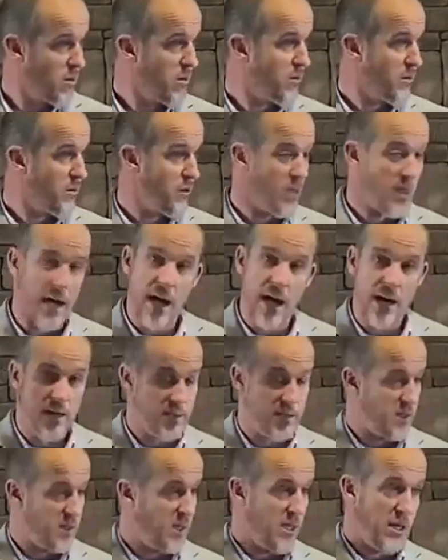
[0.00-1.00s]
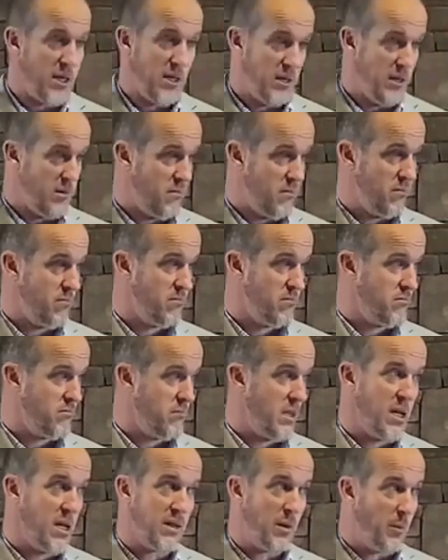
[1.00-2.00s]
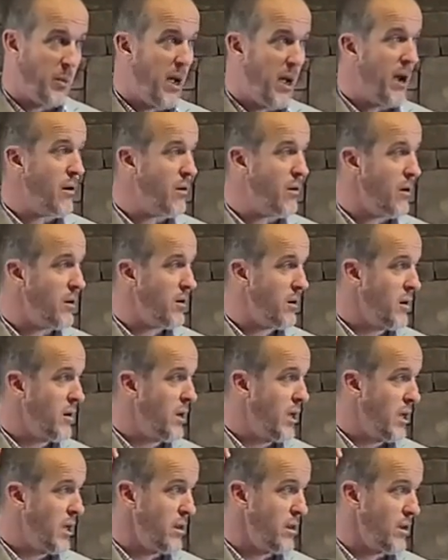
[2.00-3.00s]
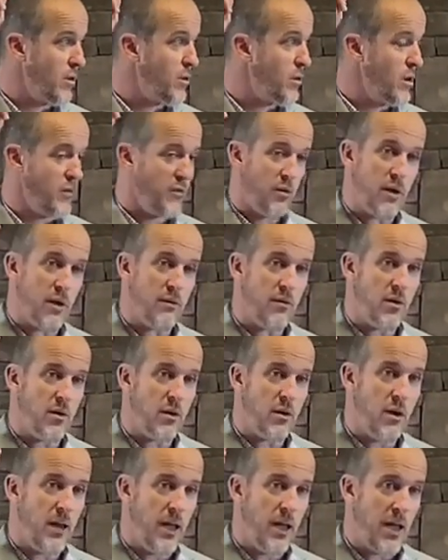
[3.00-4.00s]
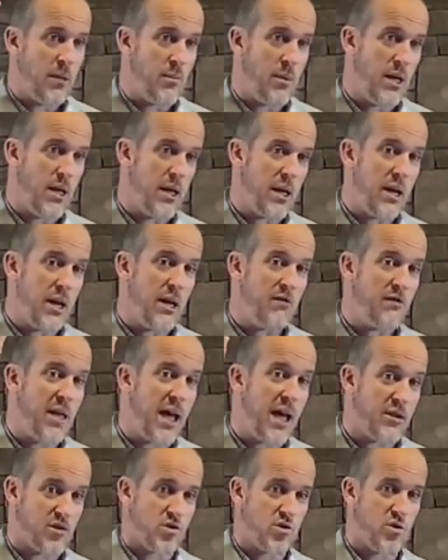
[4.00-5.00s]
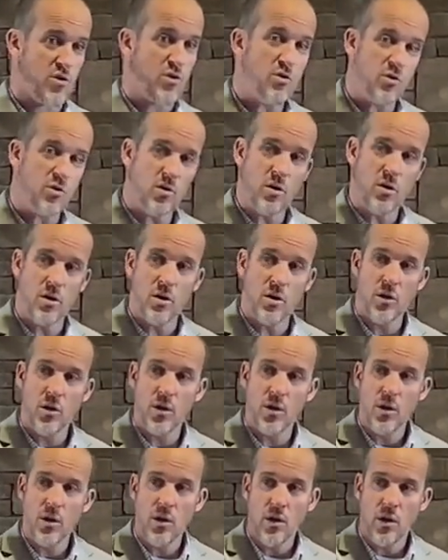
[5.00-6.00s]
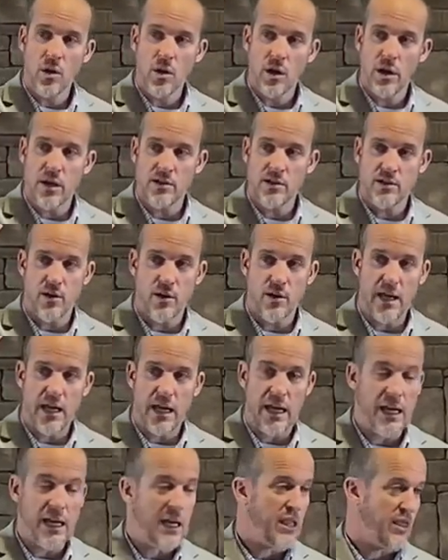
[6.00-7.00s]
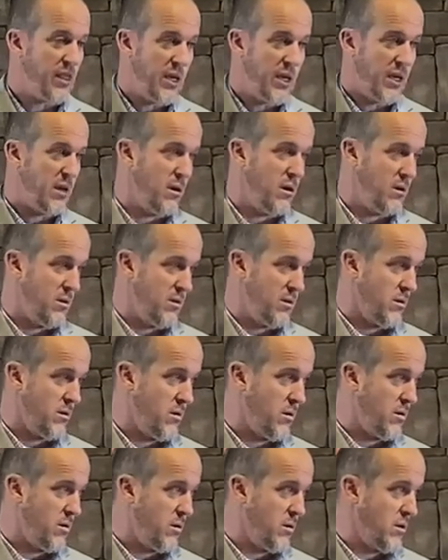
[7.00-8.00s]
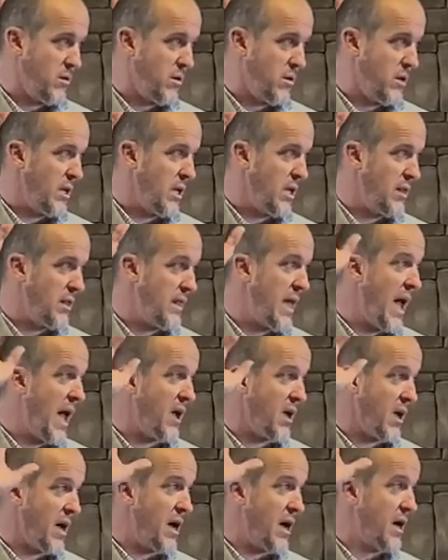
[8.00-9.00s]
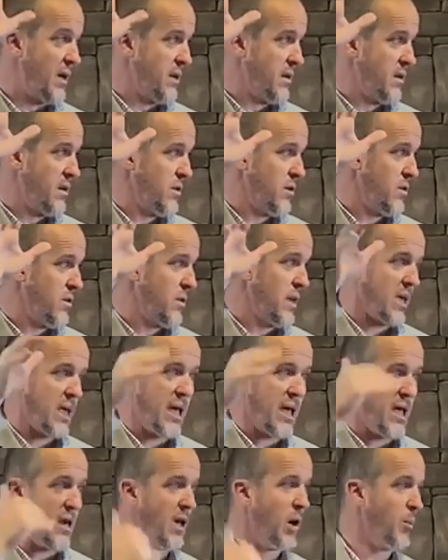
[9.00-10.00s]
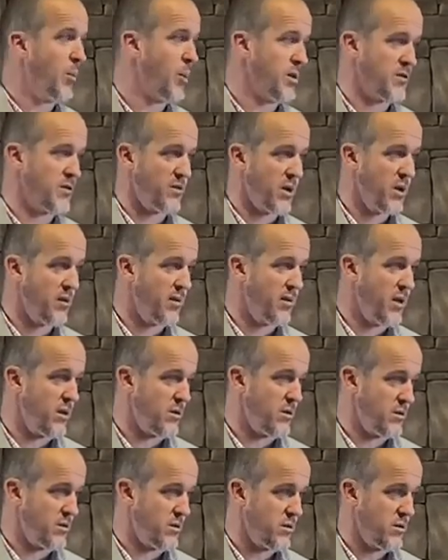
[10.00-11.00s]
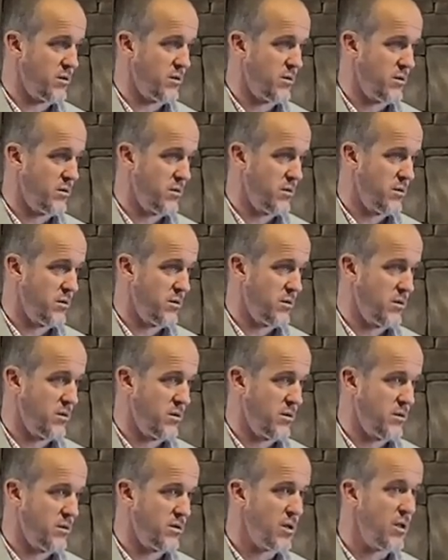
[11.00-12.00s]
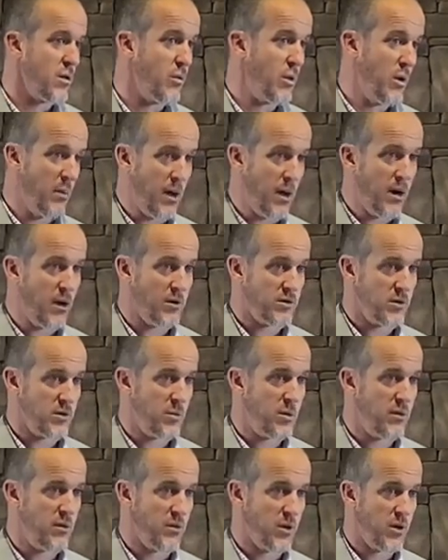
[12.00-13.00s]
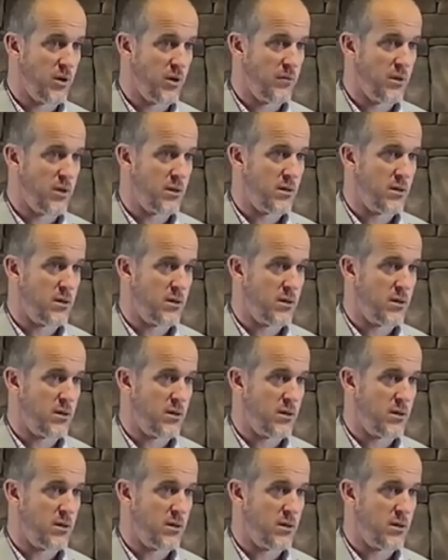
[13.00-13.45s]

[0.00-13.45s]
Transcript: For thine is the kingdom and the power and the glory forever. Amen. And if that's true, is there anything in that God that can't help us forgive others so that we might also be forgiven.